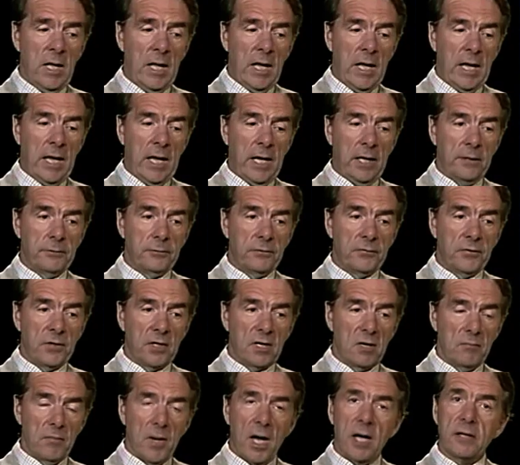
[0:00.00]
And the
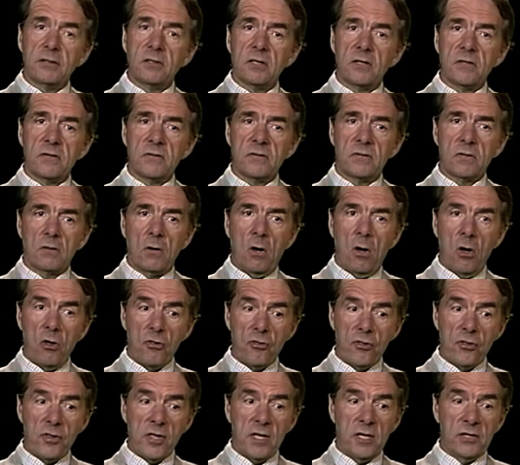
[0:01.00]
commanders
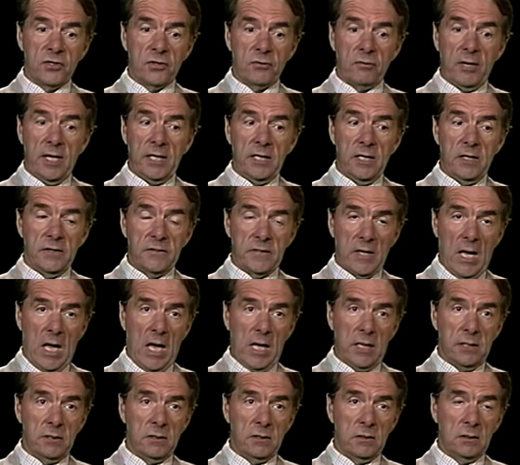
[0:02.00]
on the Israeli
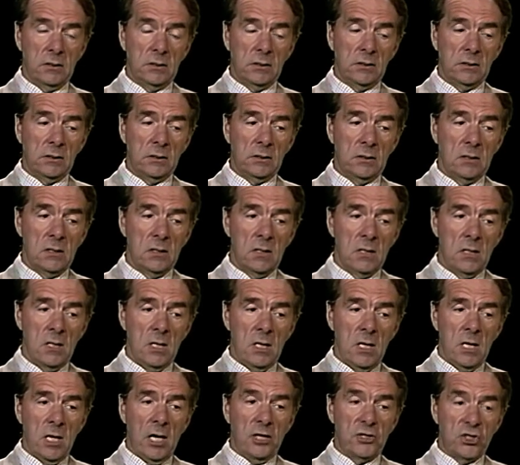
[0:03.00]
side
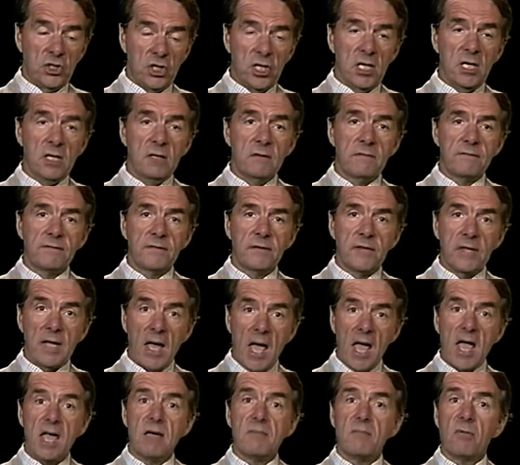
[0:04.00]
achieved the
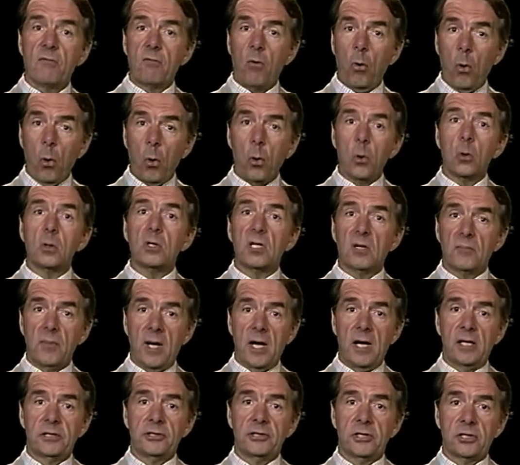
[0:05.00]
aim of all
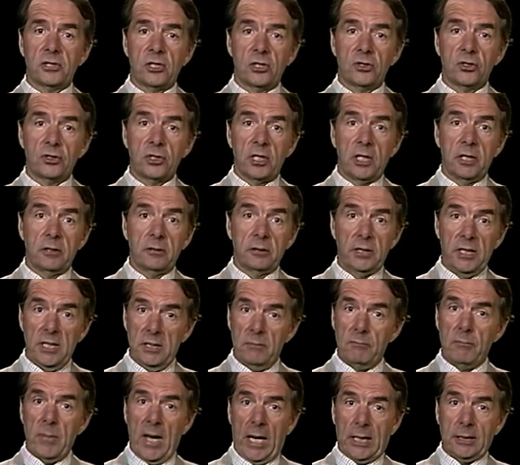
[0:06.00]
command and control in
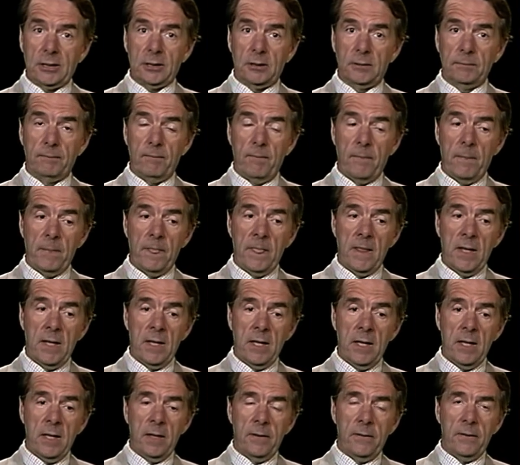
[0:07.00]
battle.
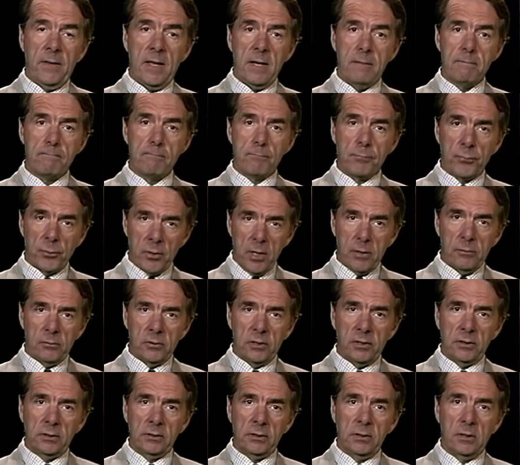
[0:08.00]
They broke
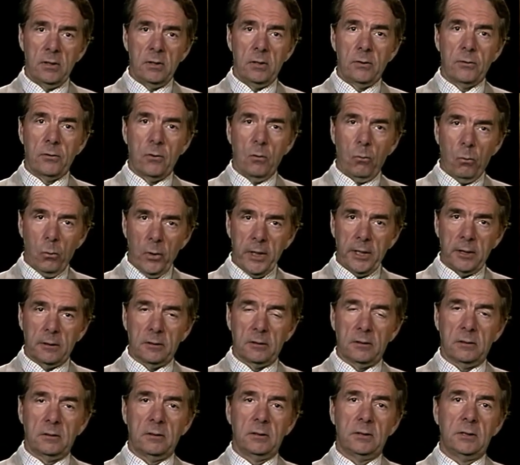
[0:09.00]
the
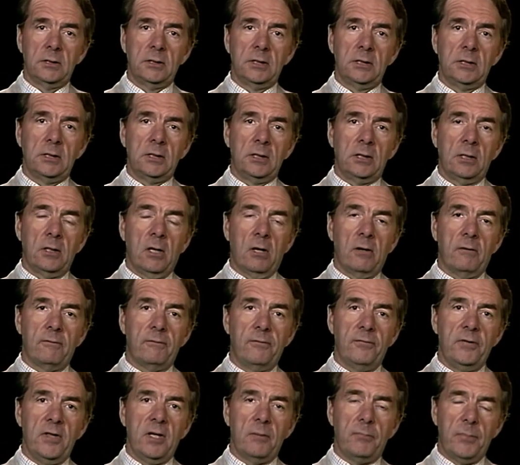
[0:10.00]
will of
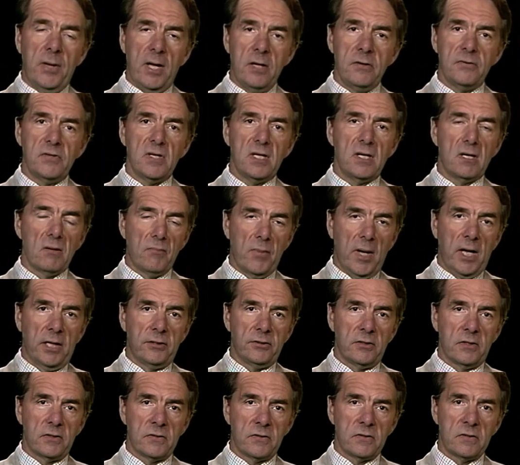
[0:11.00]
the opposing
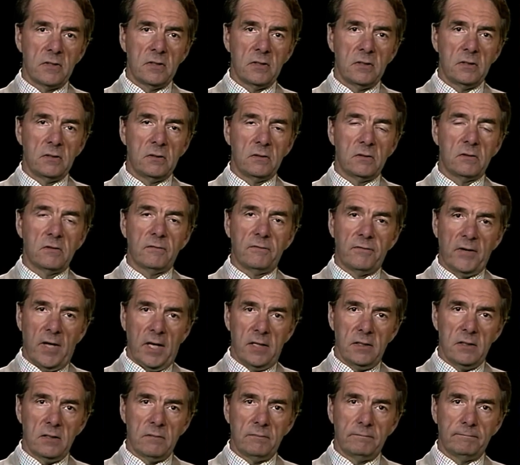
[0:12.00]
commanders to
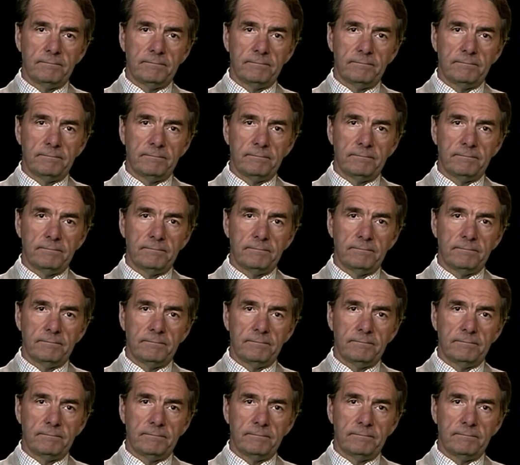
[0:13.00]
fight.